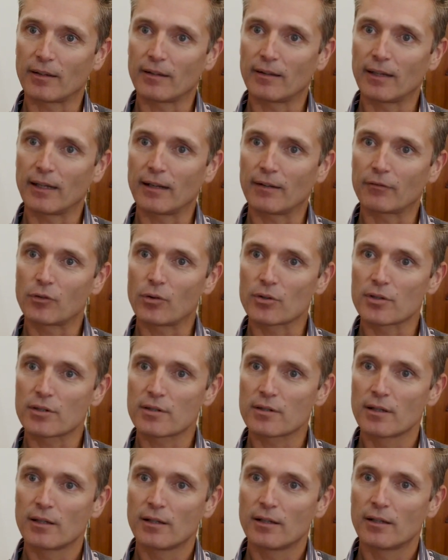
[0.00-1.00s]
And then, of
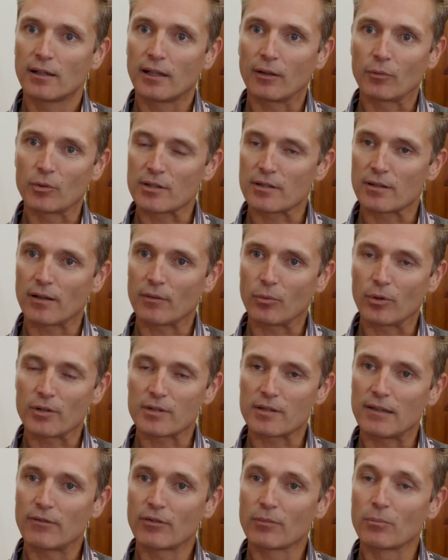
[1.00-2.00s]
course, it was it
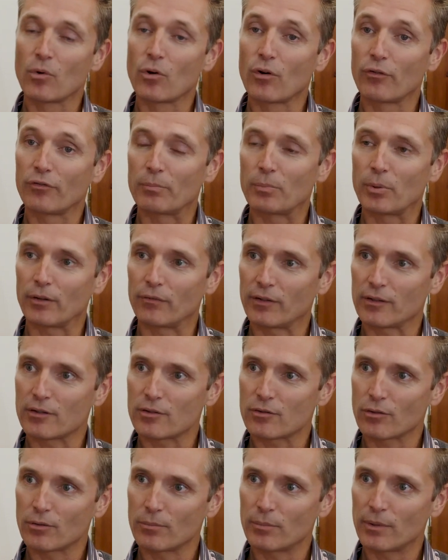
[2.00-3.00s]
was even more of a perfect
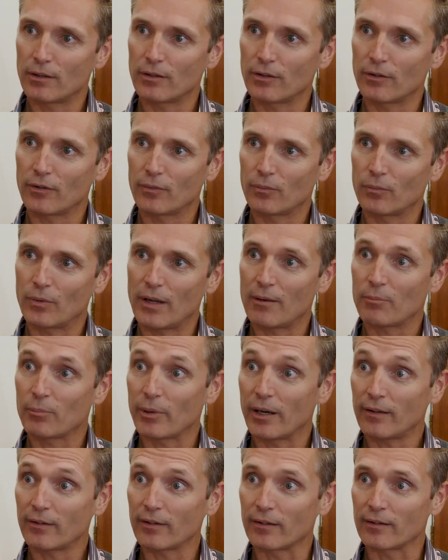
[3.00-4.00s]
storm because we had
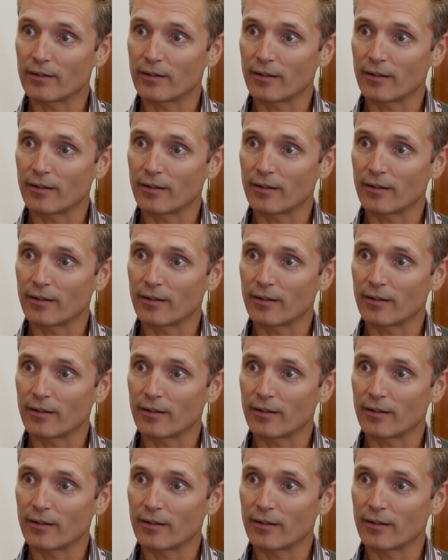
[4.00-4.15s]
Brexit.